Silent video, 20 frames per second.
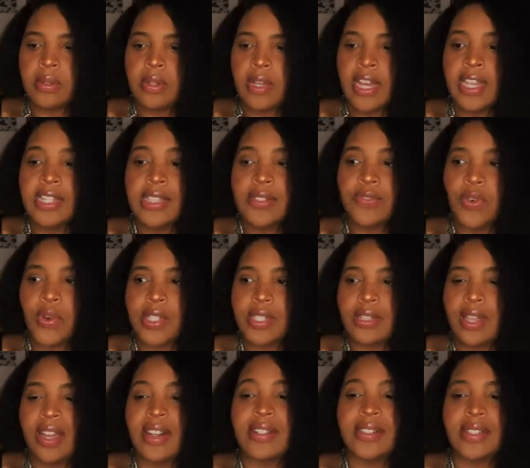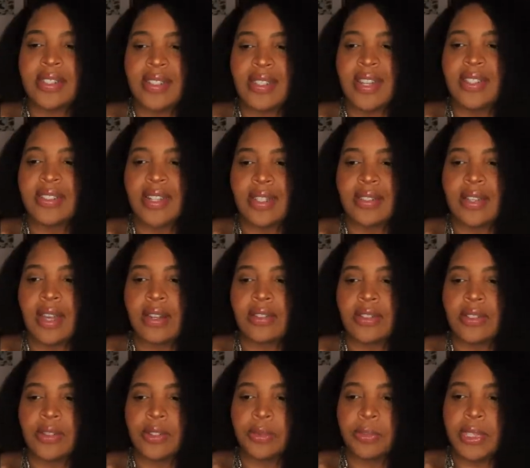His voice honestly sounds like
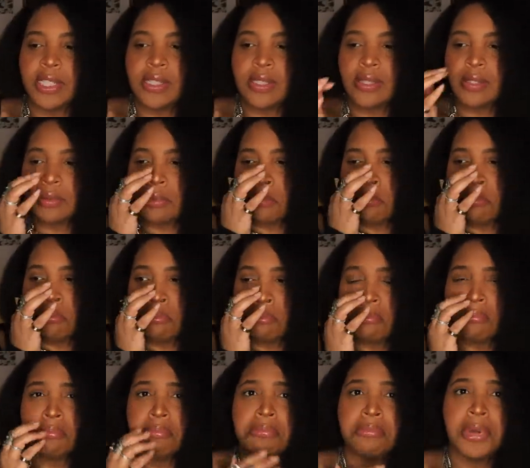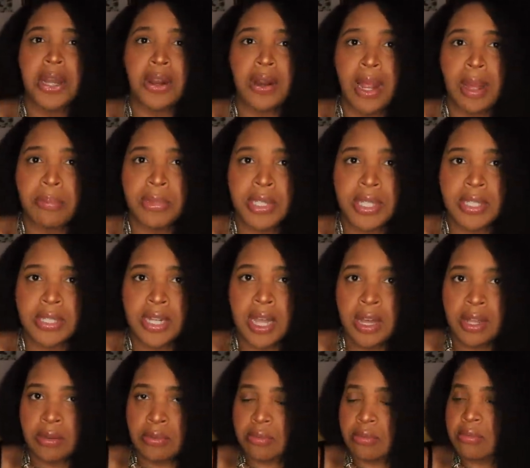Dr. Loomis. R.I.P.
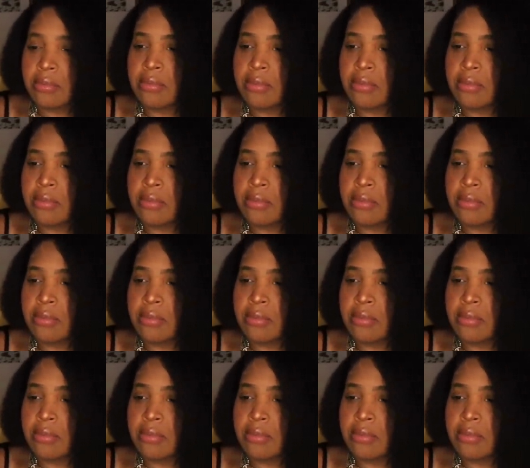Donald.